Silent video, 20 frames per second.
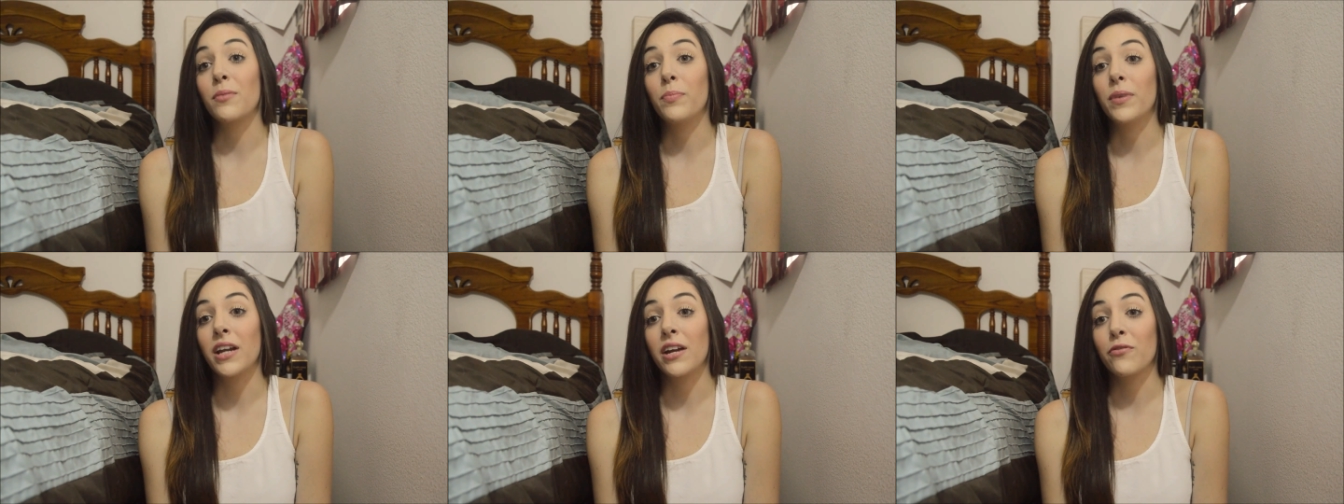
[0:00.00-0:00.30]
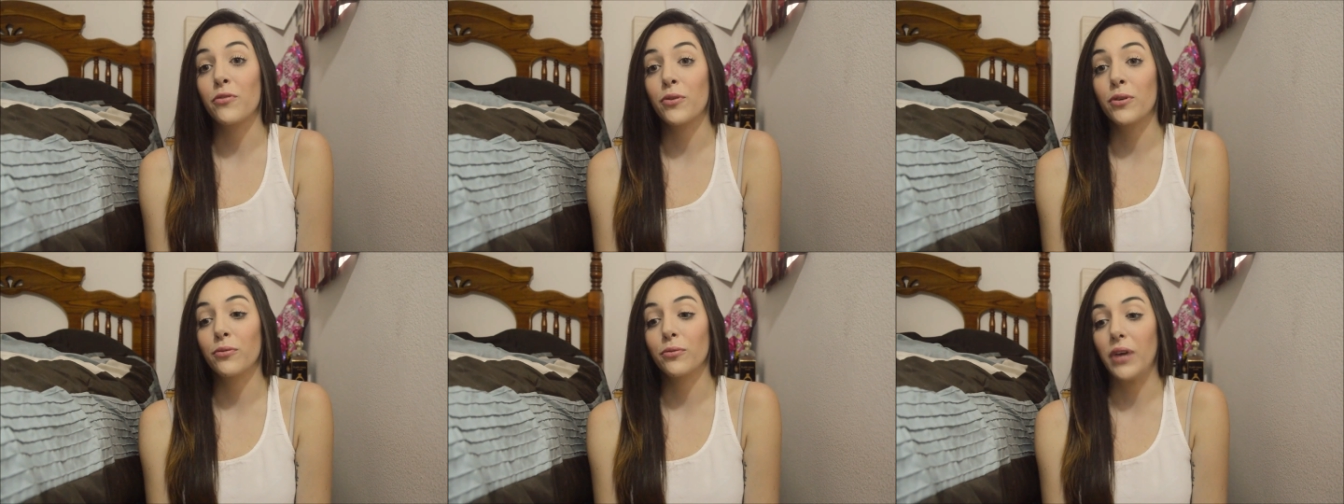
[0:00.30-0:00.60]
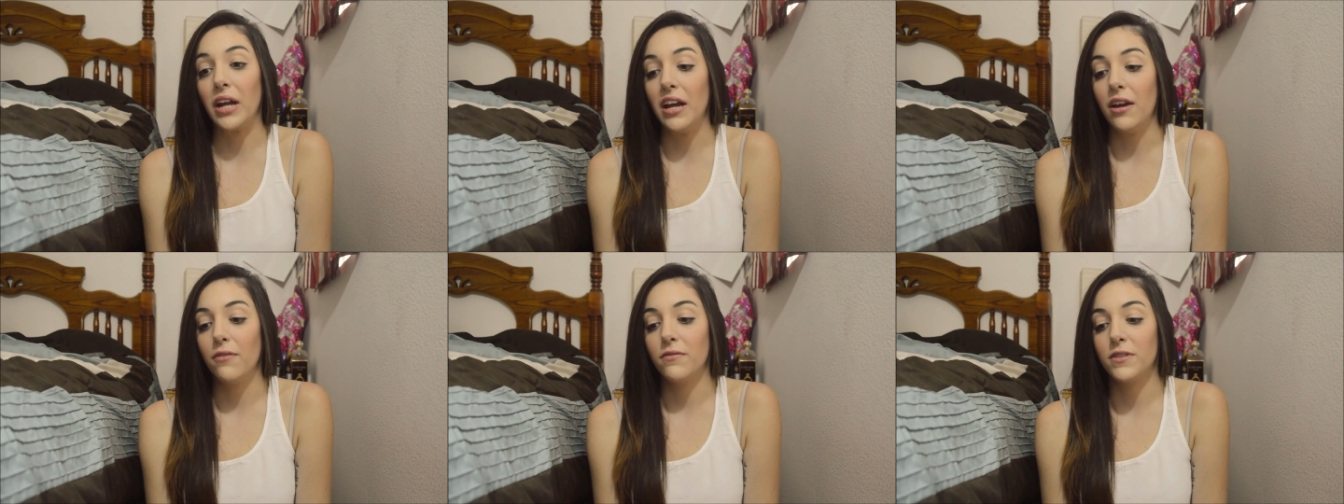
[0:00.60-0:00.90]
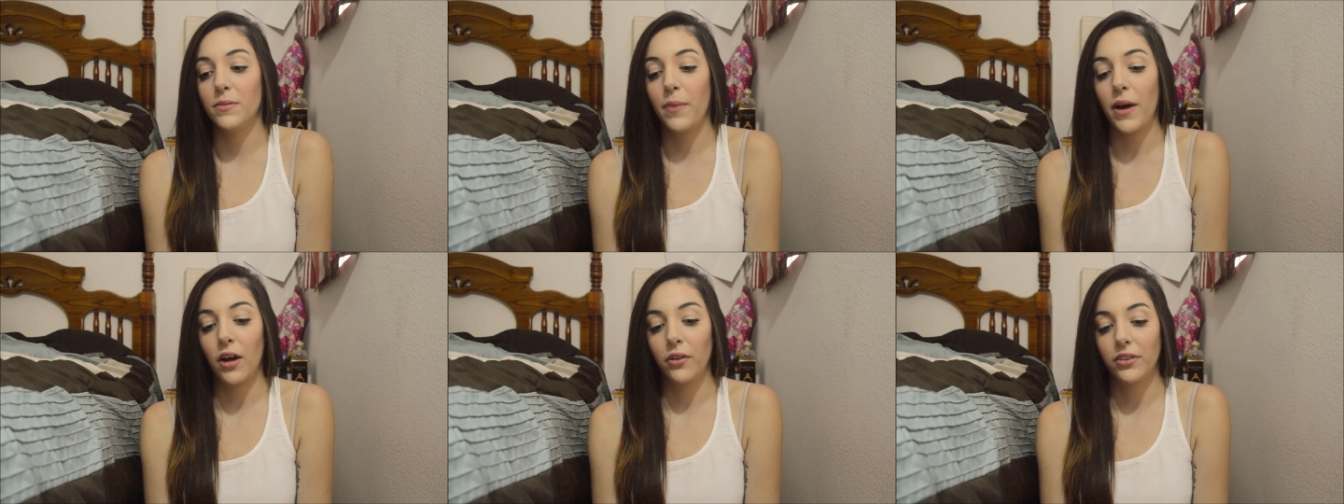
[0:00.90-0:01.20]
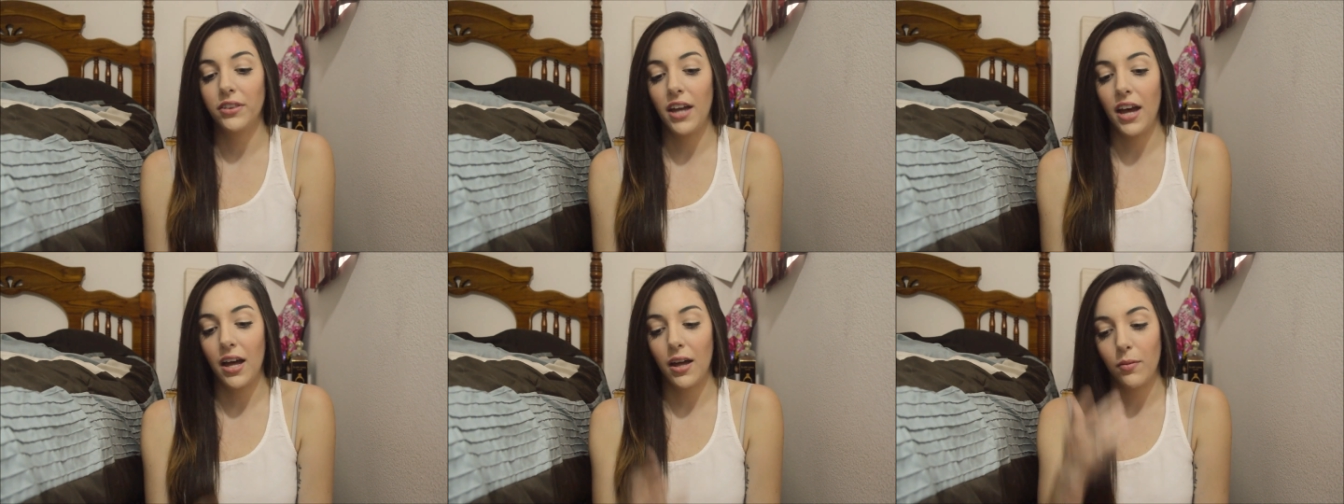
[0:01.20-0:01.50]
but everyone raved about
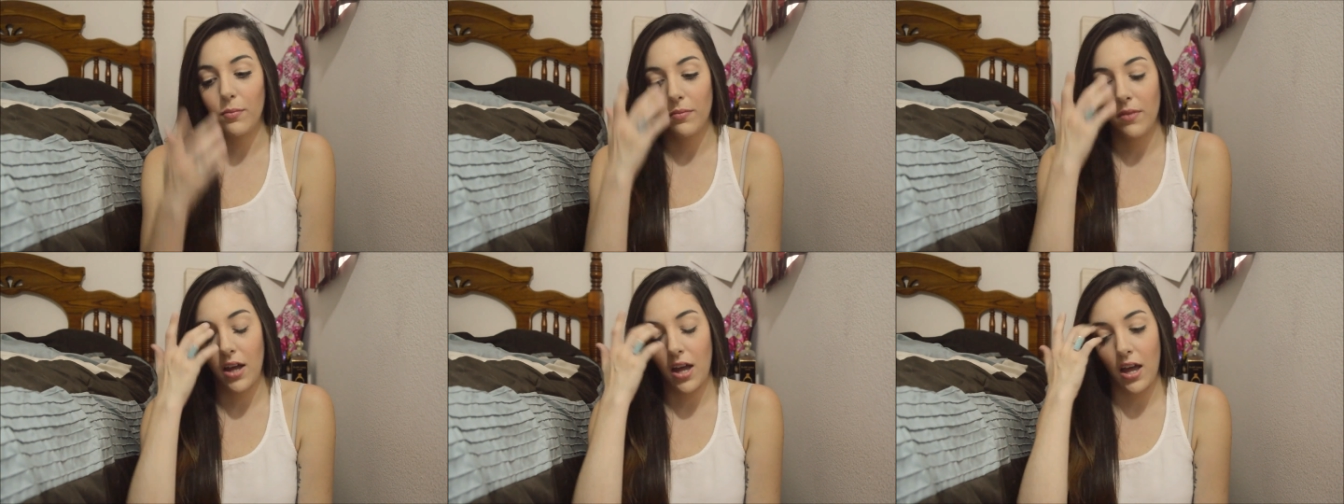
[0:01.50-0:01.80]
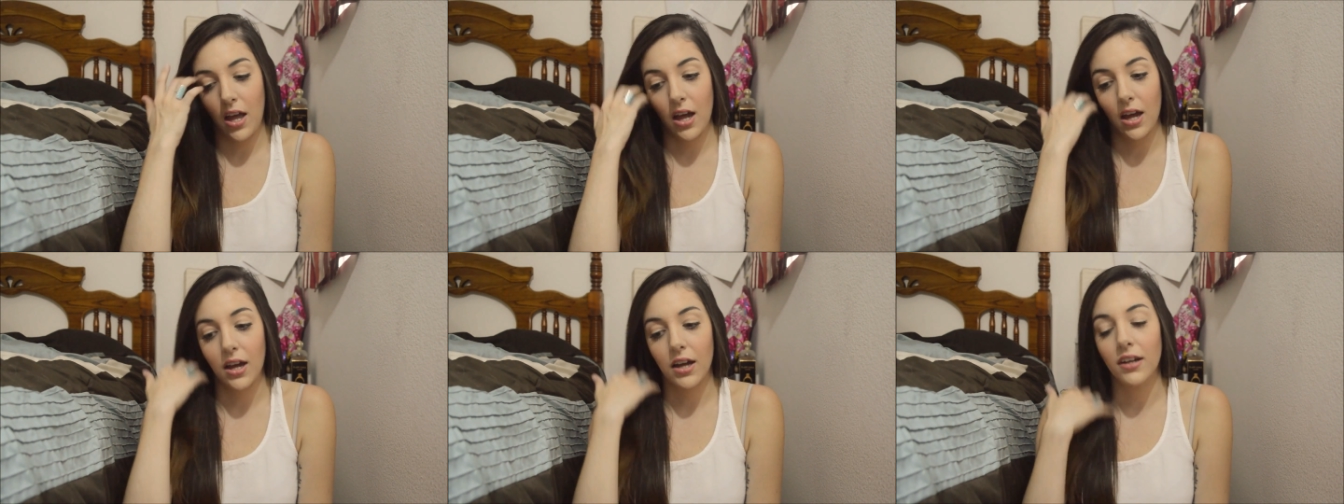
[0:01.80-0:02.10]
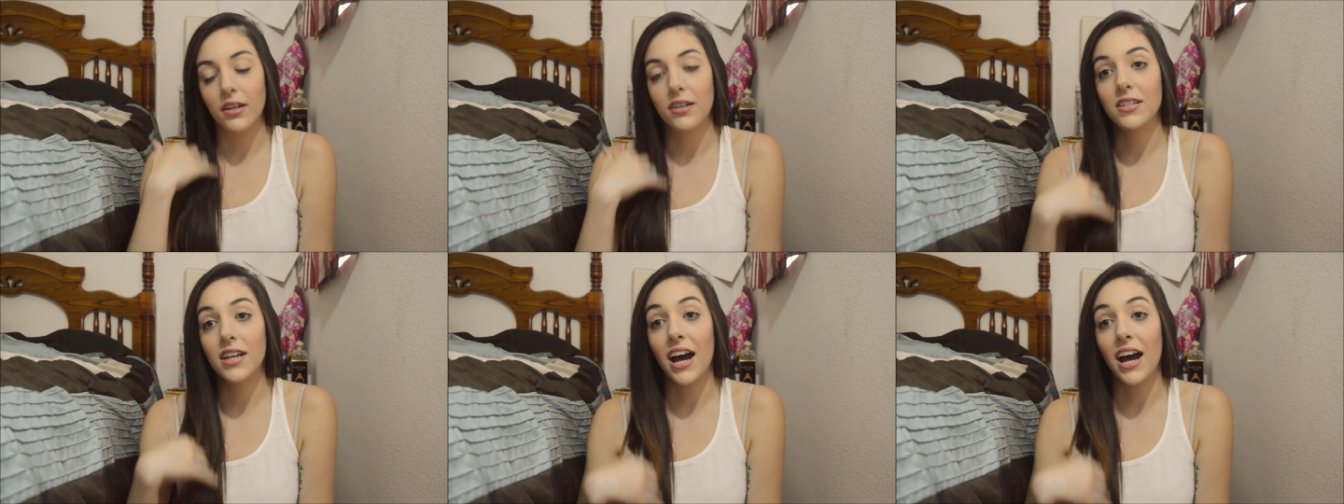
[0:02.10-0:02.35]
them and